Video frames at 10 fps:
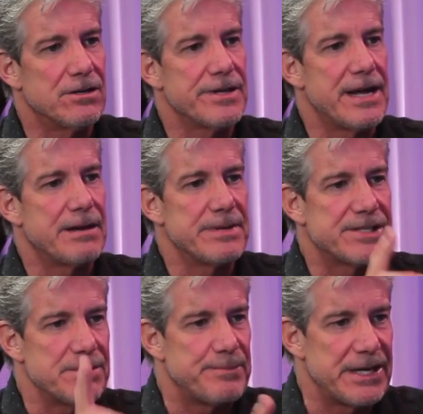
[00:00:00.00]
know, the N
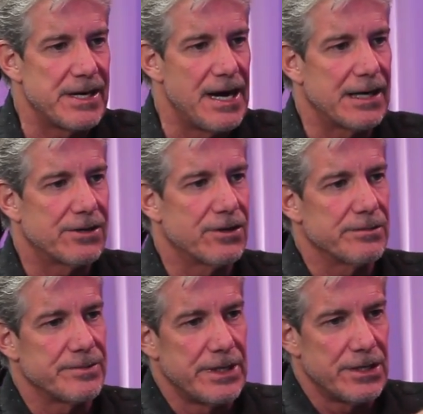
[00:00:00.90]
B C Peacock
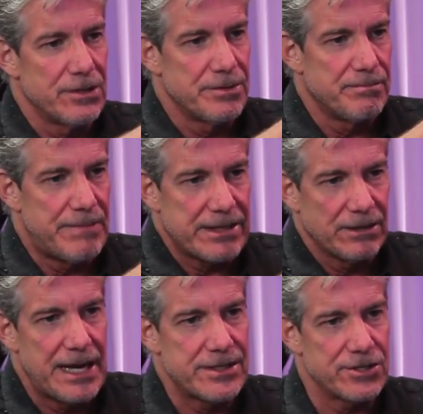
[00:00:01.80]
or, you know, mm-hmm.
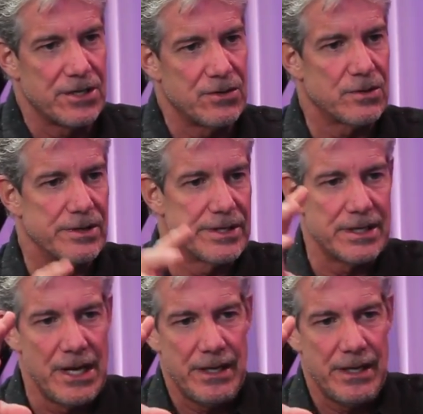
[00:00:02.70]
Michelangelo or the,